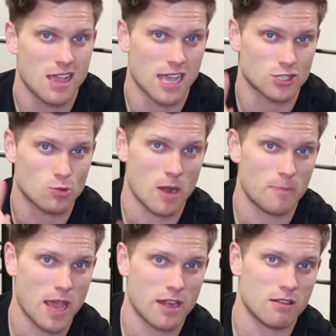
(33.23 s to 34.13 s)
a
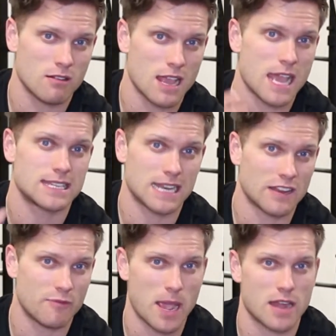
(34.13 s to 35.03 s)
squat pattern, a
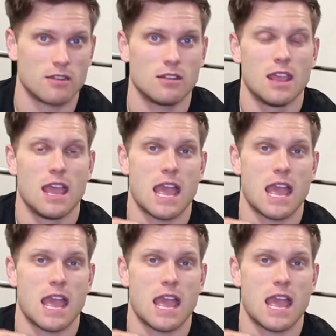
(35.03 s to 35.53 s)
deadlift pattern,